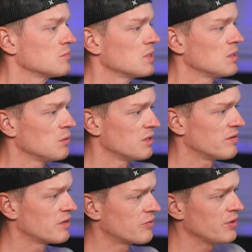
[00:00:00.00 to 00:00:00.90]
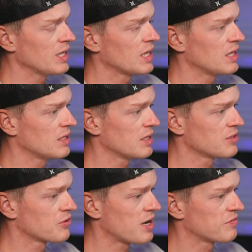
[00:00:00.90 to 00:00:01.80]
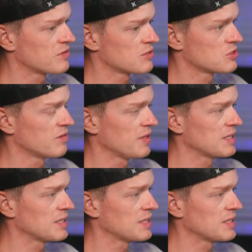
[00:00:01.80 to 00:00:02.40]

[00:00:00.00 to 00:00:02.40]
little regain, nightcraft, stuff like